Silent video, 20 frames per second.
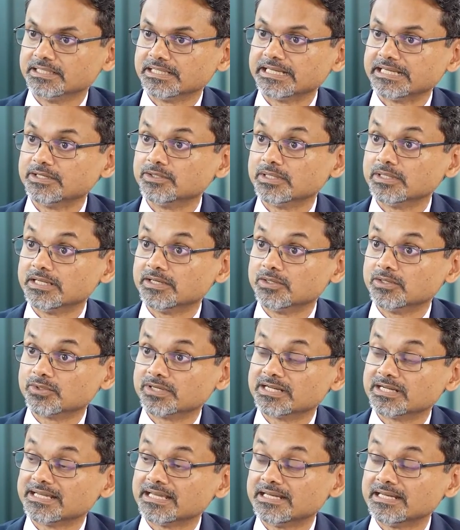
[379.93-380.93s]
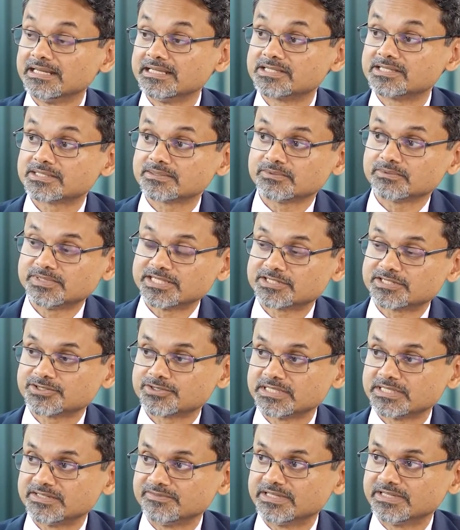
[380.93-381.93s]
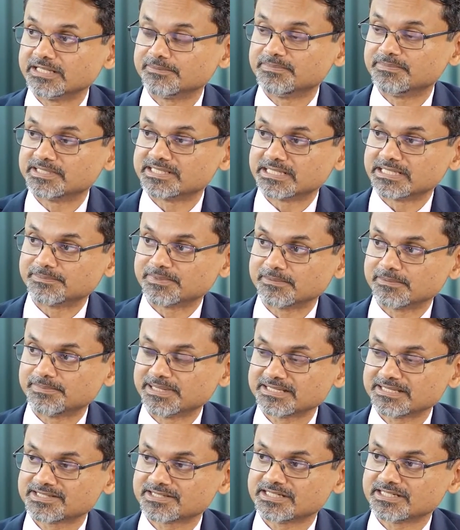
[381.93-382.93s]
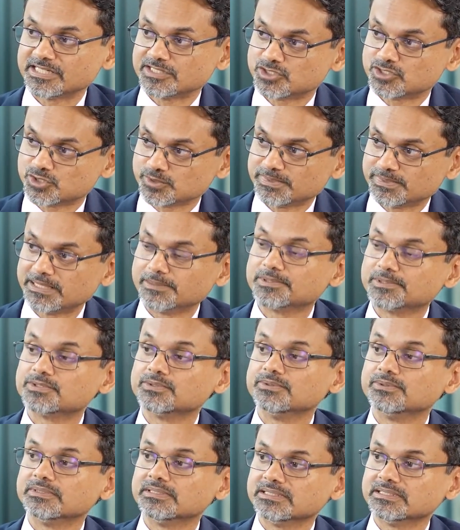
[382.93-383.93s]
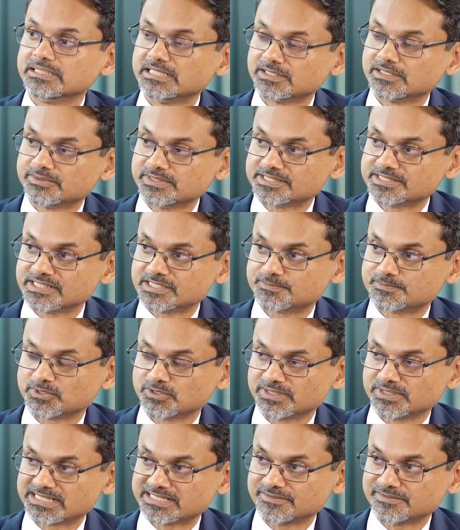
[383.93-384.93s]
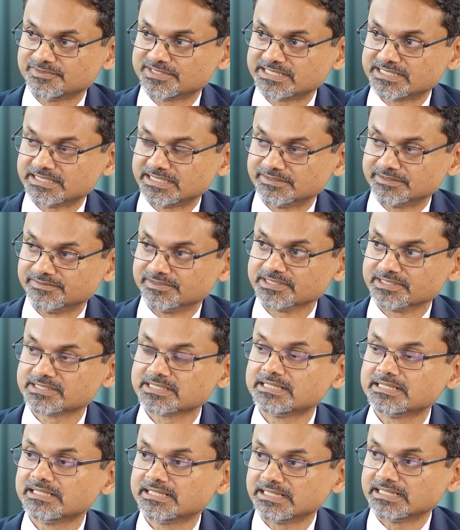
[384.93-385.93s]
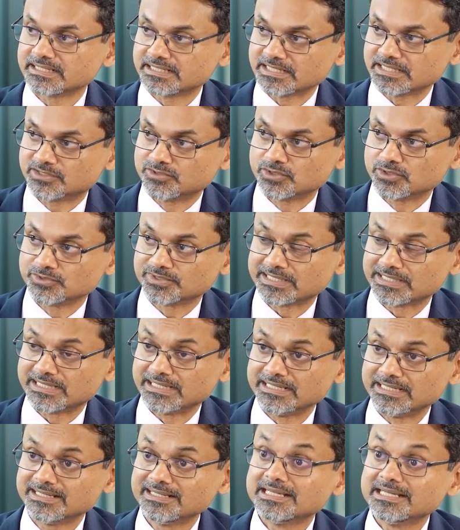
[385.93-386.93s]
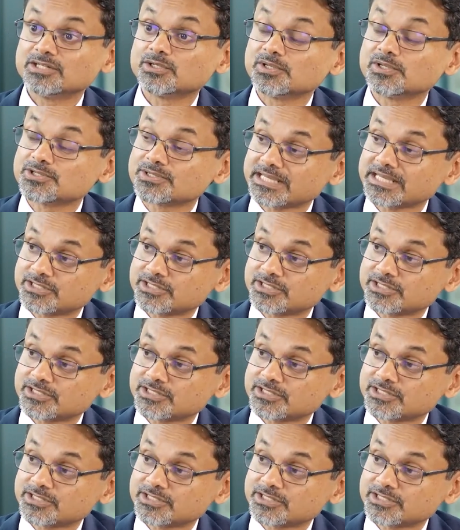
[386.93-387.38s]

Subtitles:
in its research and development type capacity to be able to increase its productivity levels and get growth high. It also